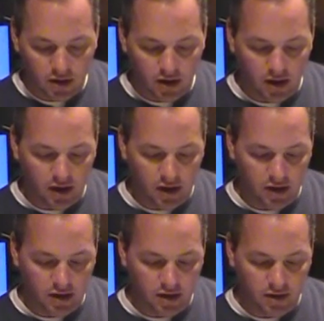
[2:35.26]
And
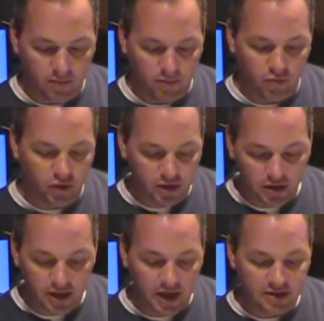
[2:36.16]
with the
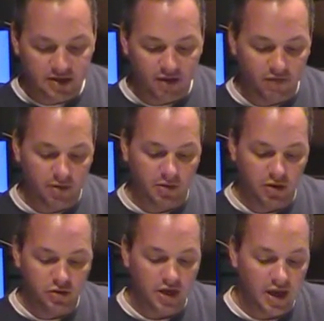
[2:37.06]
DX7, I'm going to
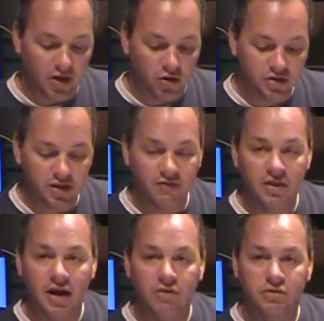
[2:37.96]
use the
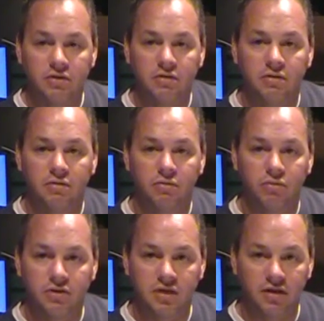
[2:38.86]
AR7000
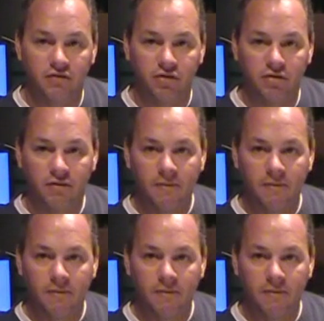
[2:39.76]
receiver